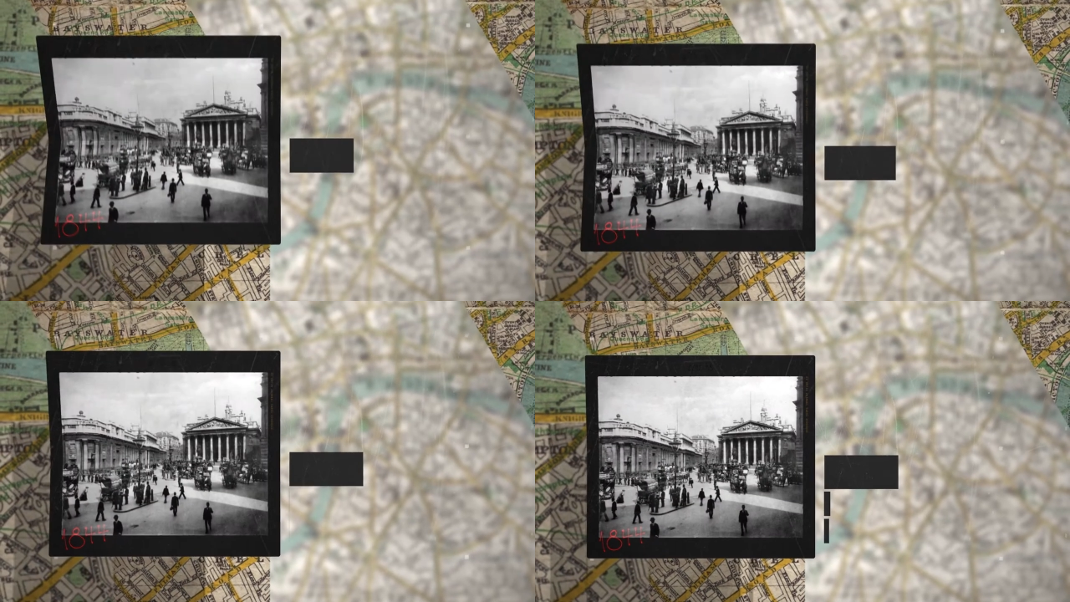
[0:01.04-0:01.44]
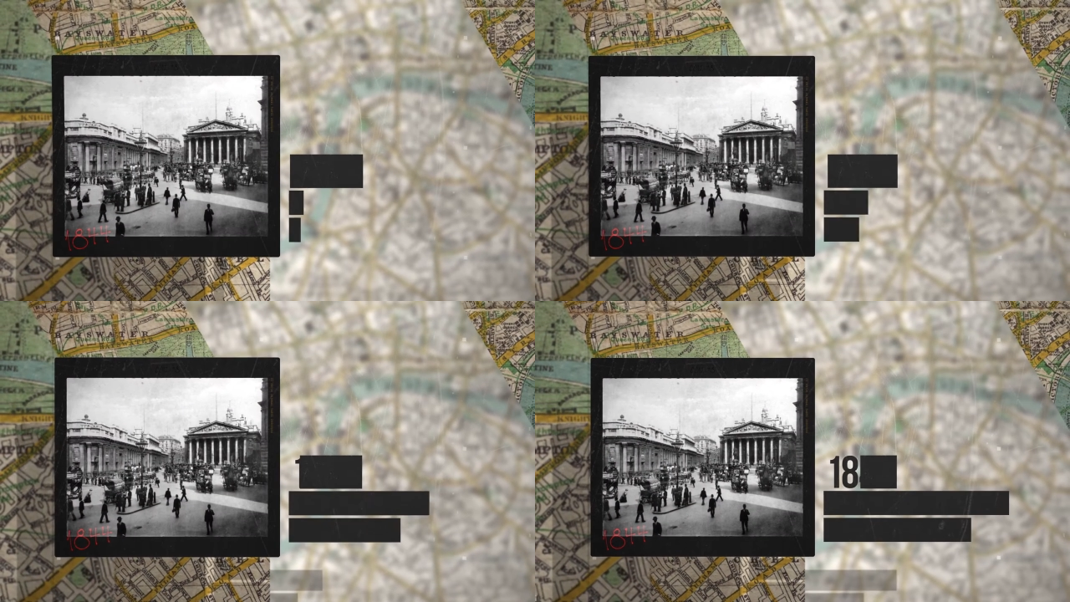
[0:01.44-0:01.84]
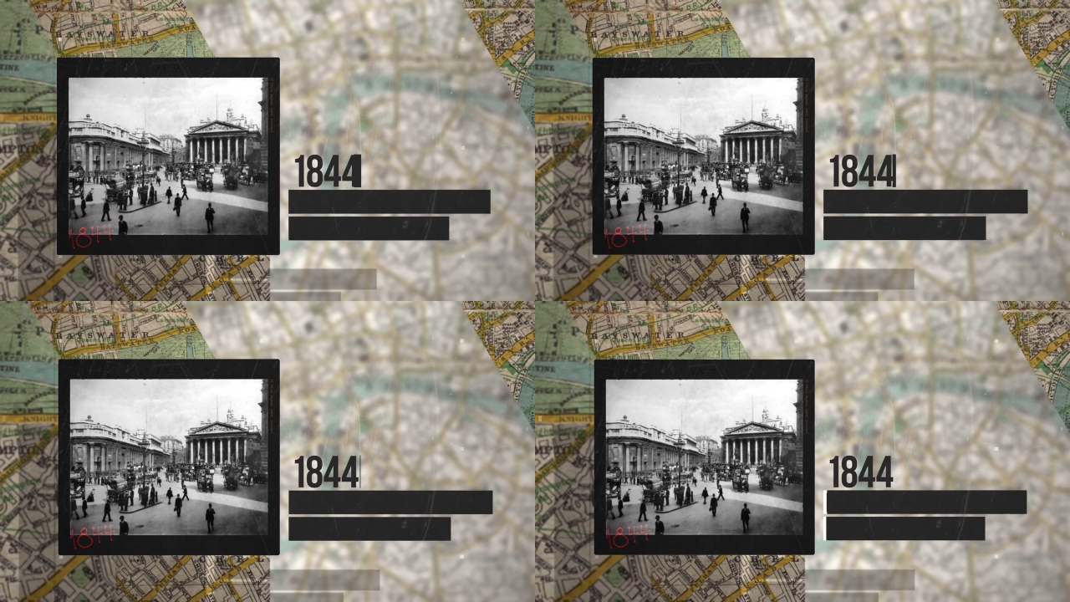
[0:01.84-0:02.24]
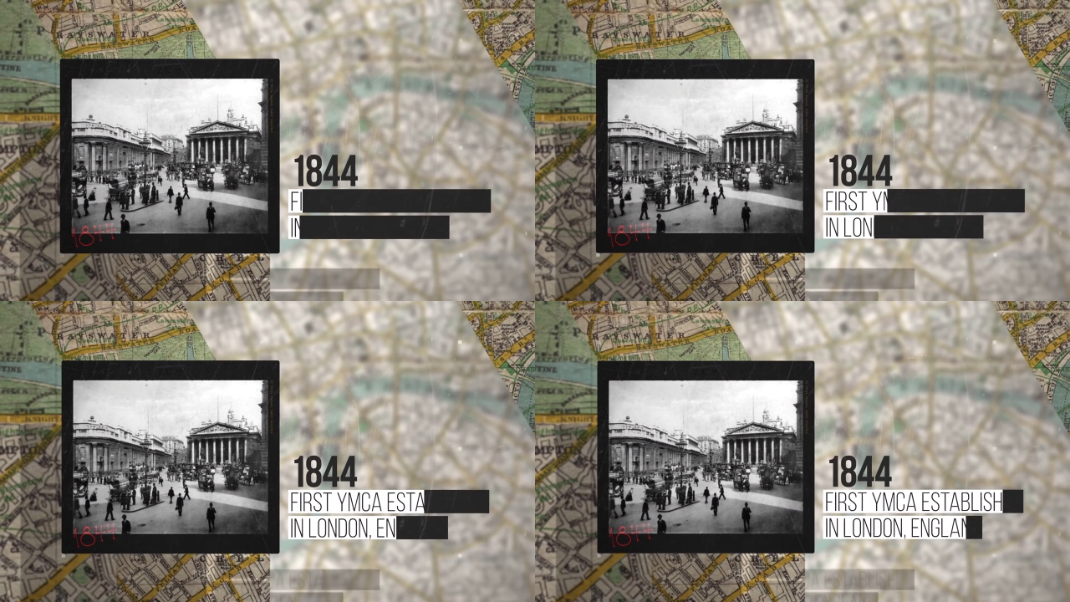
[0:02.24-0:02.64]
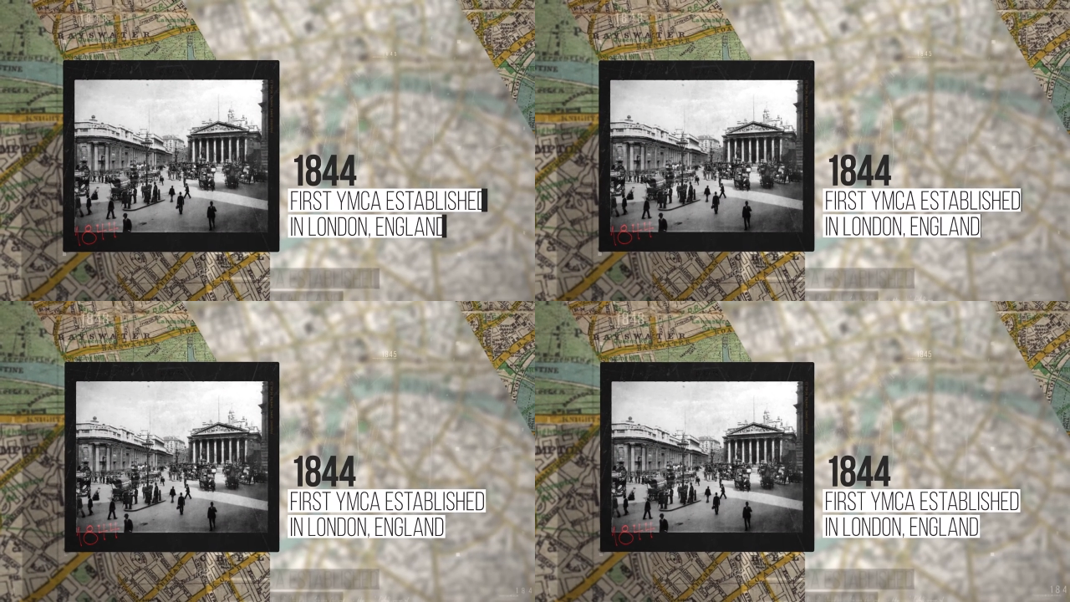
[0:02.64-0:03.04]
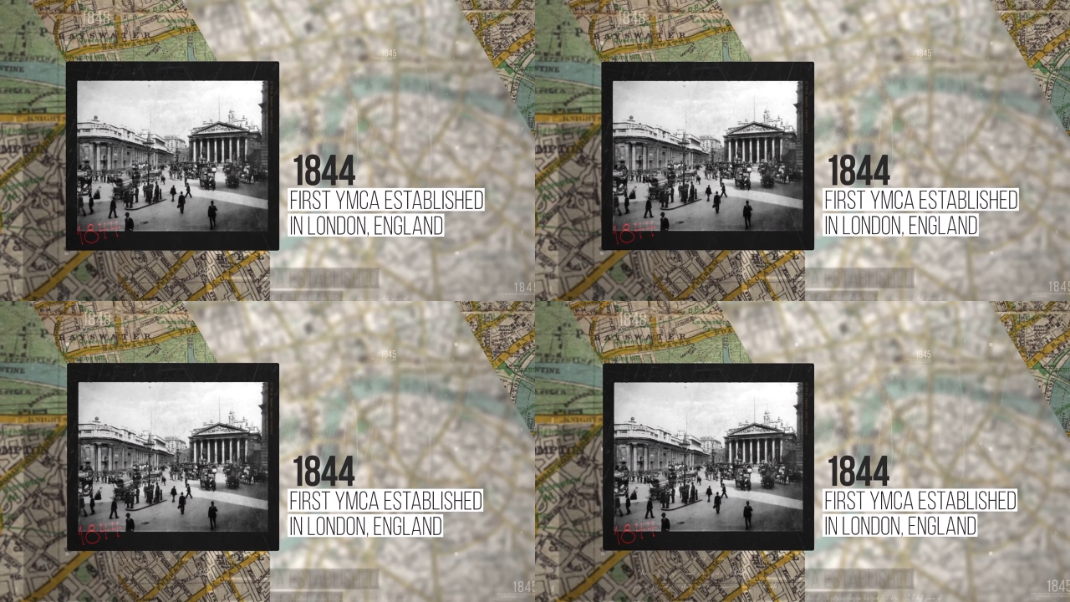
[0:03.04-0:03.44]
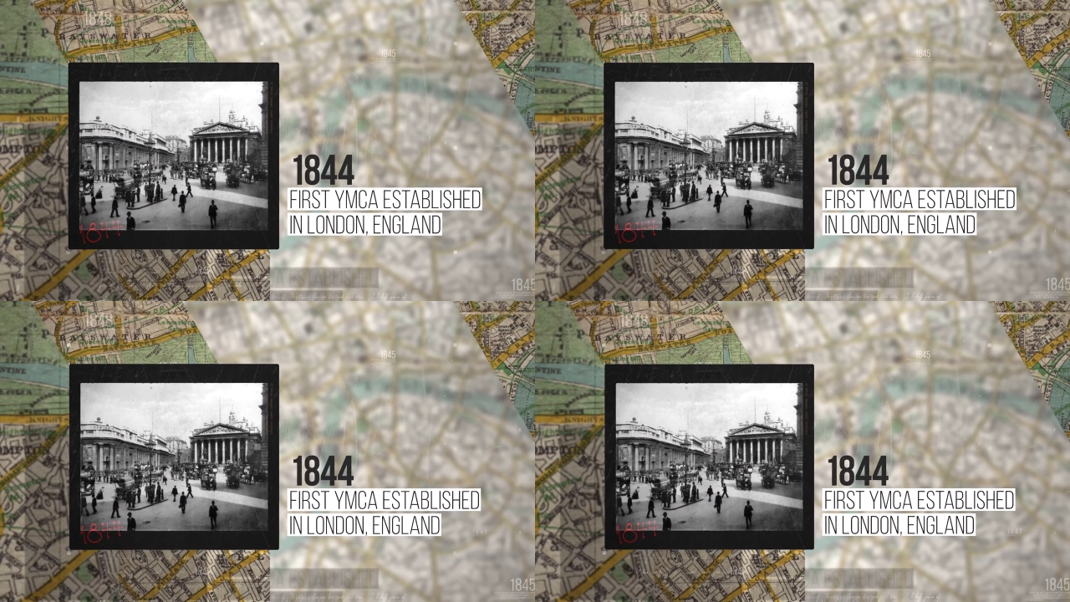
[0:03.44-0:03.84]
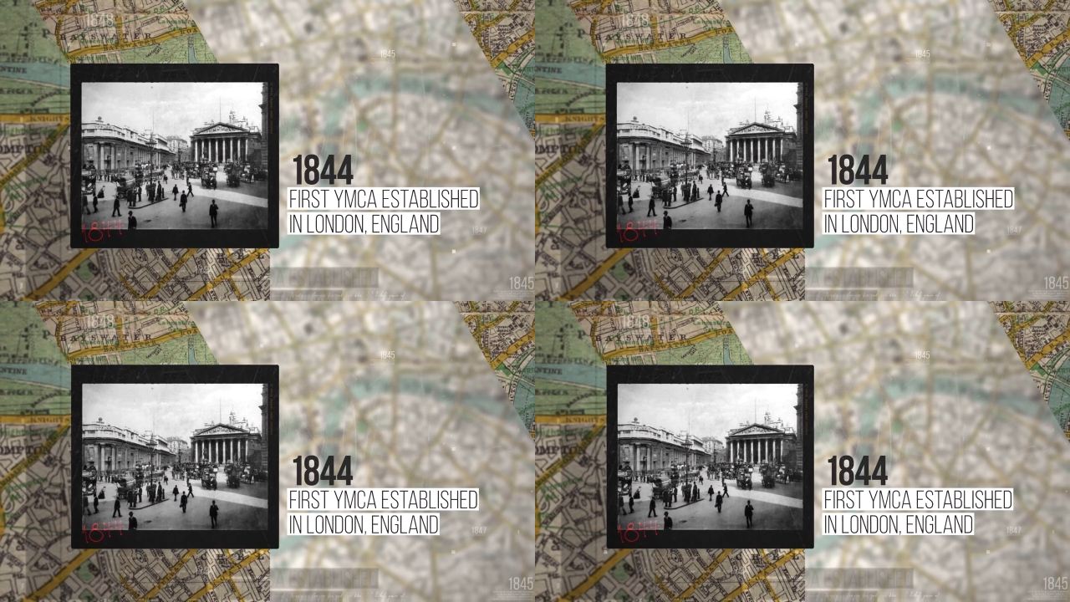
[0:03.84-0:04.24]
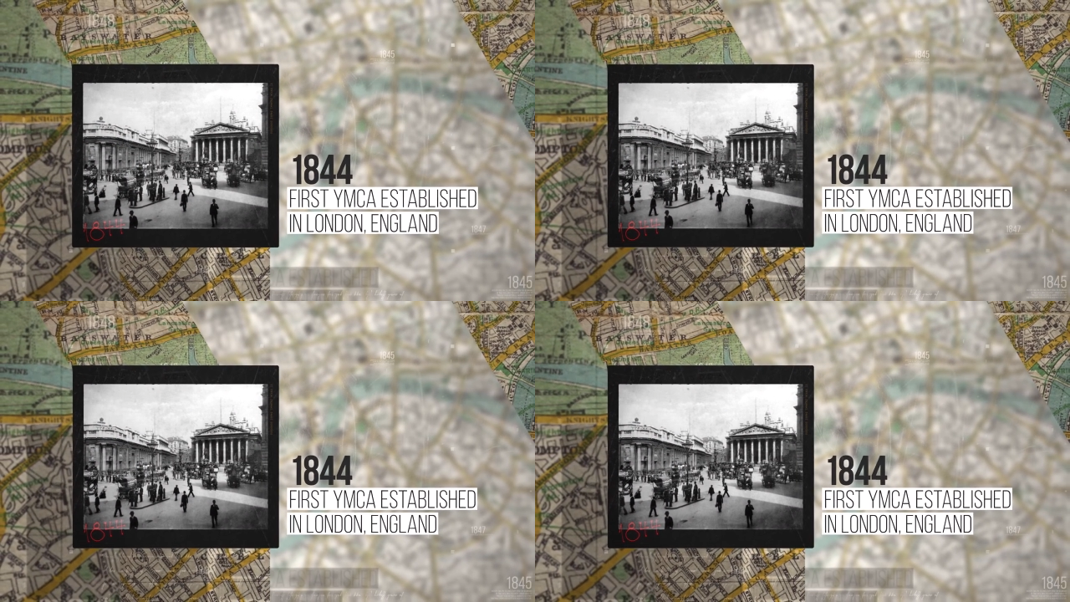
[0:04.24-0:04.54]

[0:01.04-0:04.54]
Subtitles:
(no speaker visible)